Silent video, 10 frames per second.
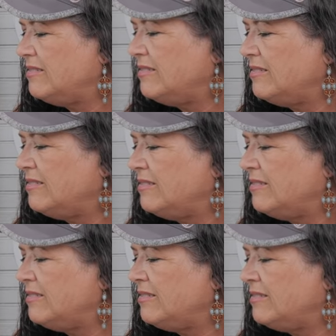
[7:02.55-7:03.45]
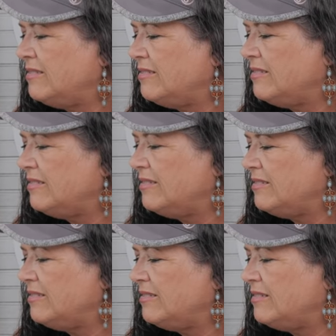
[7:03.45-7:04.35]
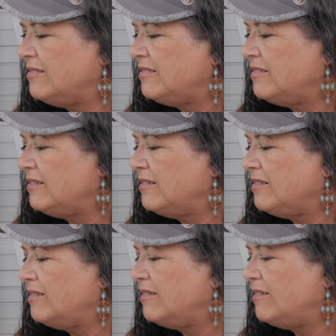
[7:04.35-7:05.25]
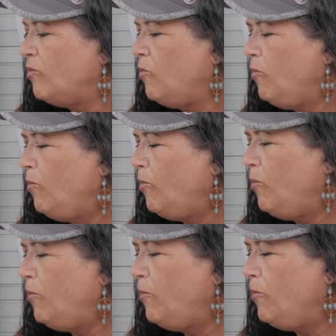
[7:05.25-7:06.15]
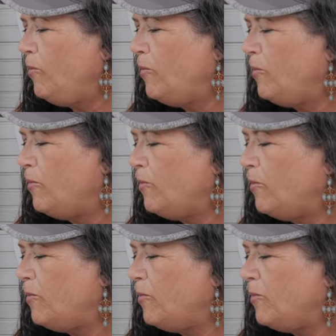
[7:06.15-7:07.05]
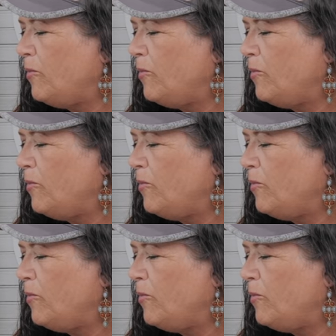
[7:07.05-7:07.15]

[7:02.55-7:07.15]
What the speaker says: [no speech]